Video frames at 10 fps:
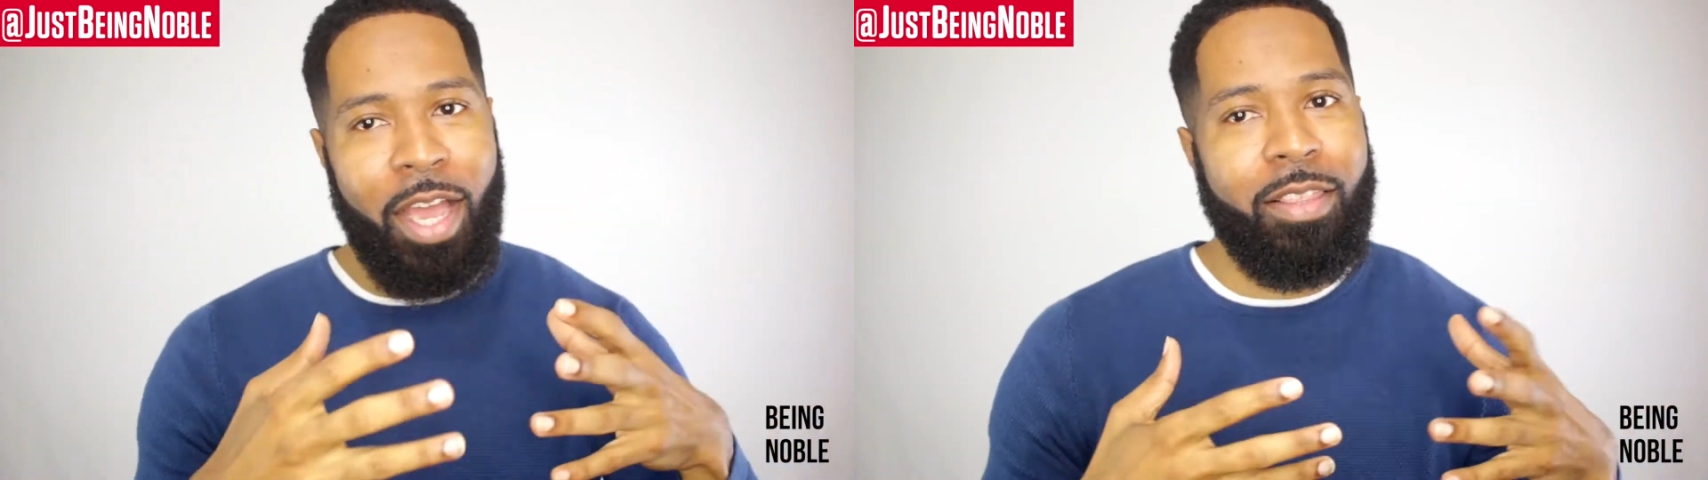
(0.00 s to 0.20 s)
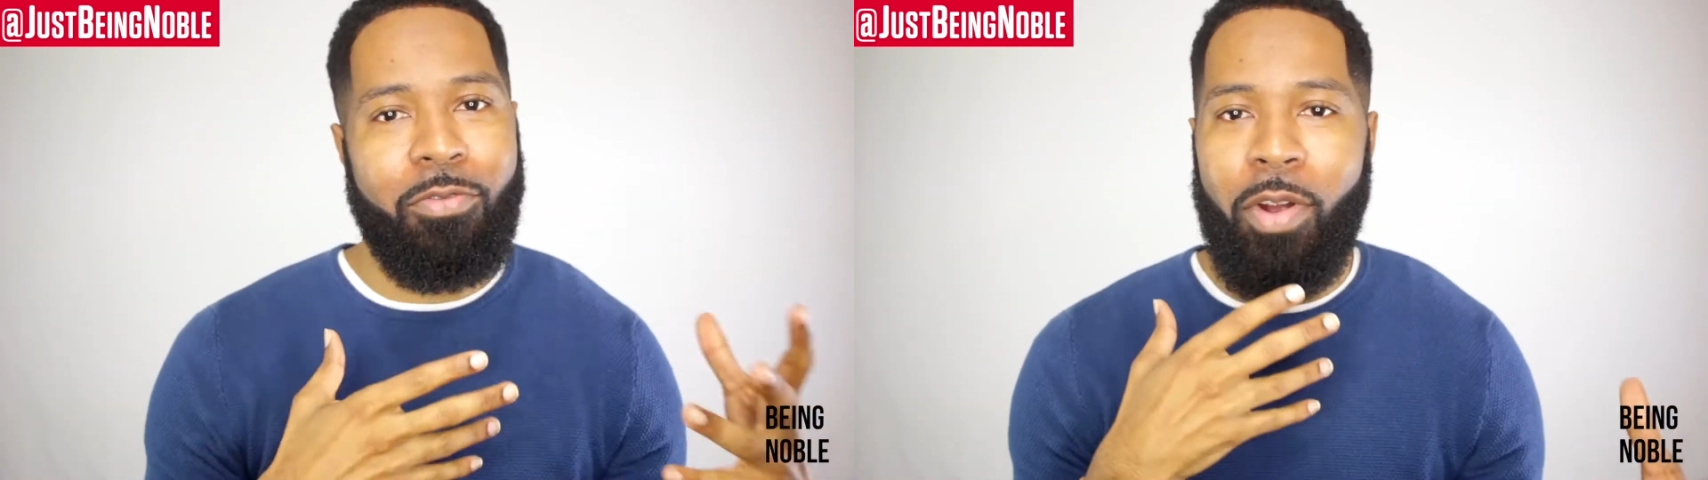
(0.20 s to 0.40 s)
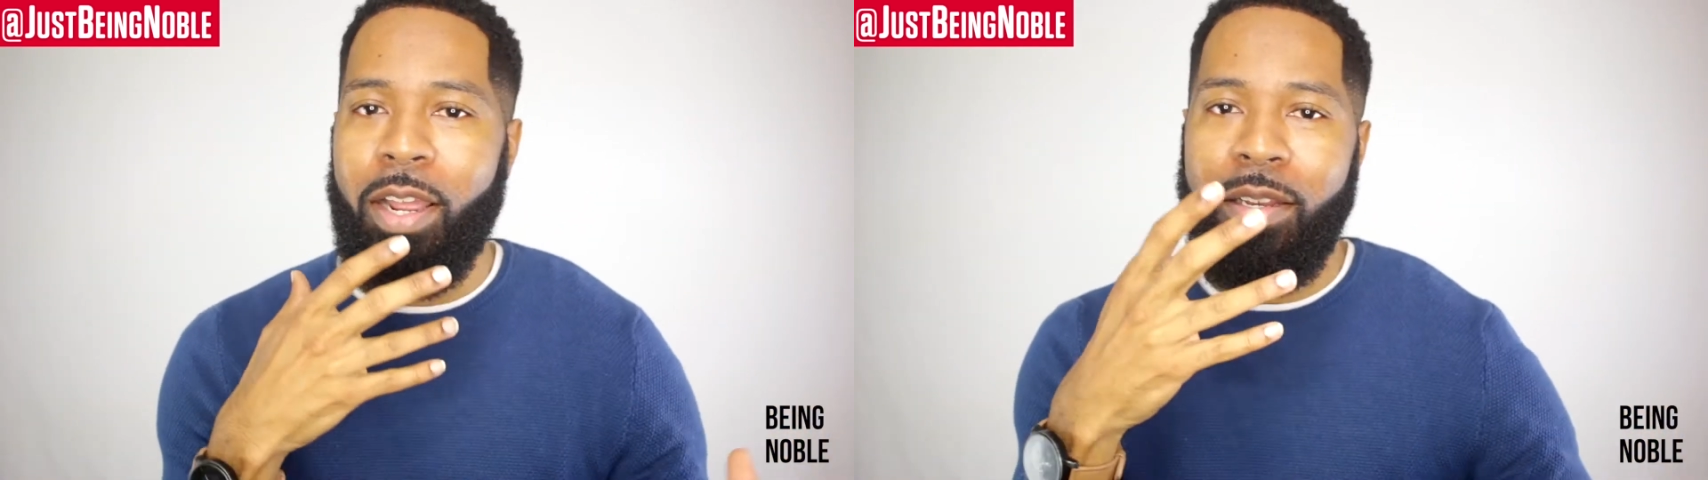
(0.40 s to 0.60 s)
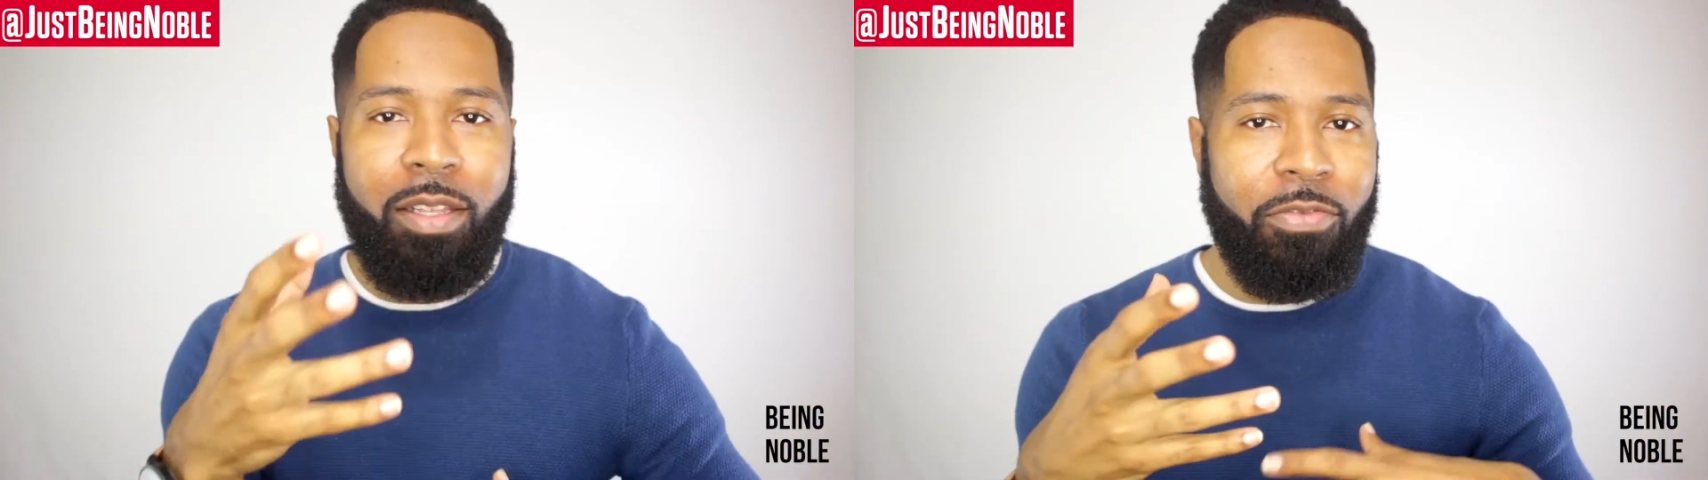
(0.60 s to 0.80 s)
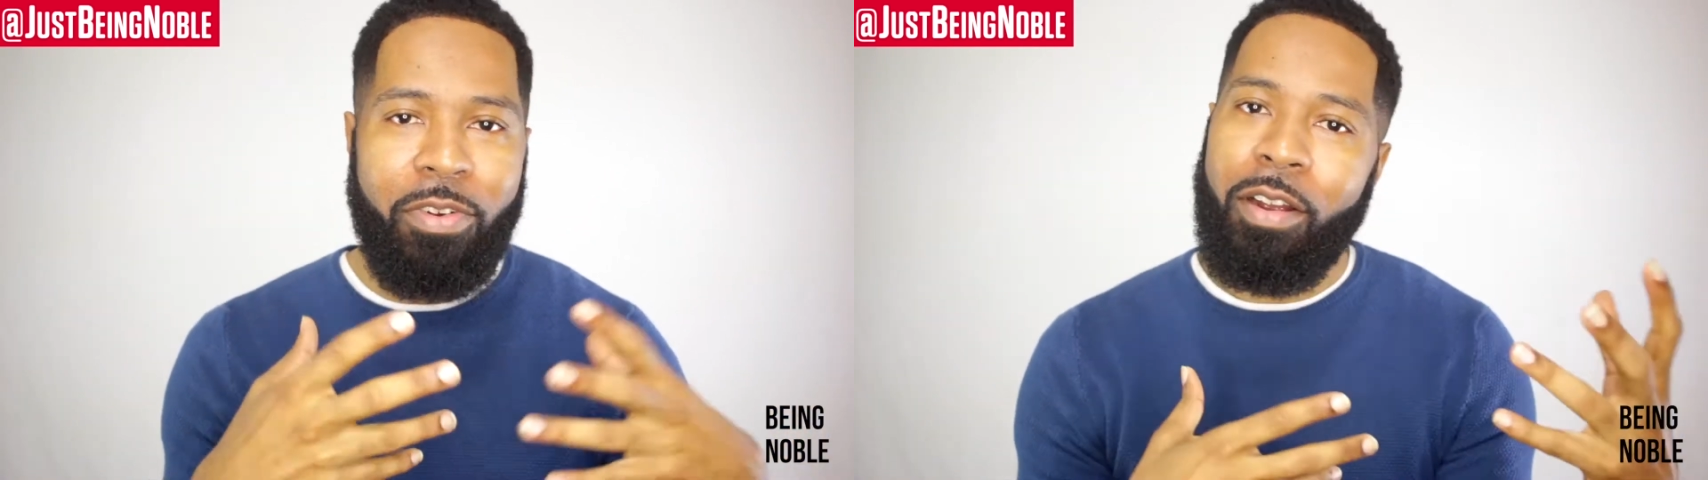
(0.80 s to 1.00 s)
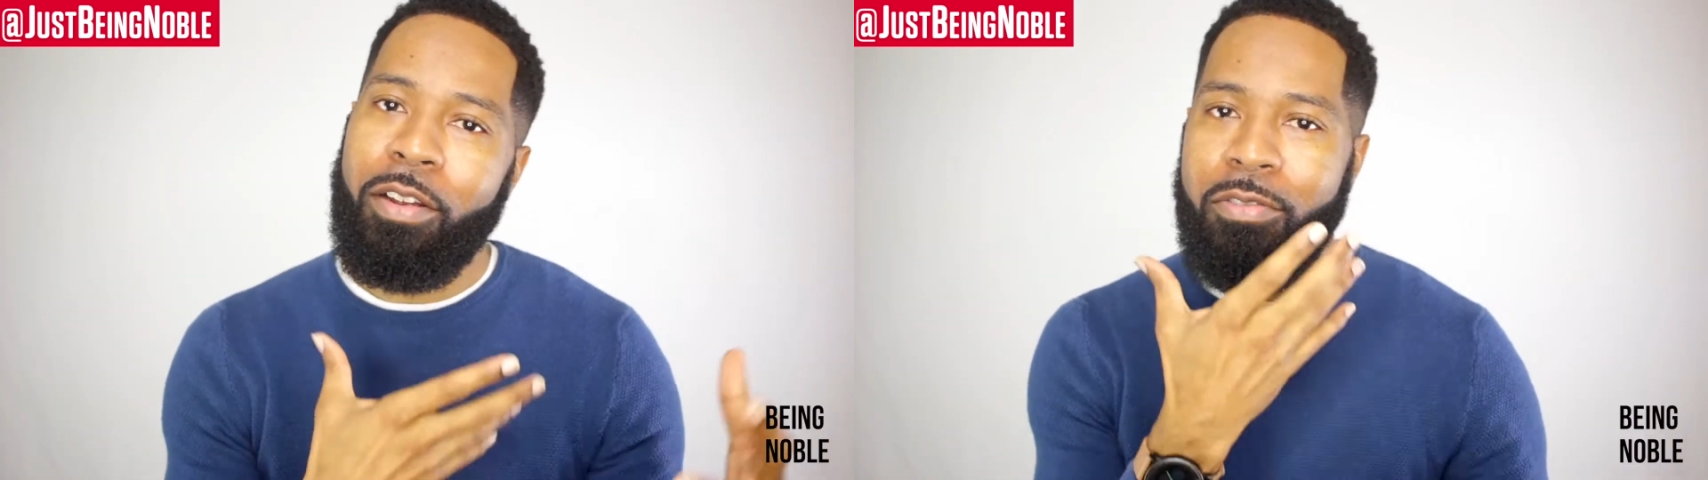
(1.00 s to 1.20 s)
got the right look for her.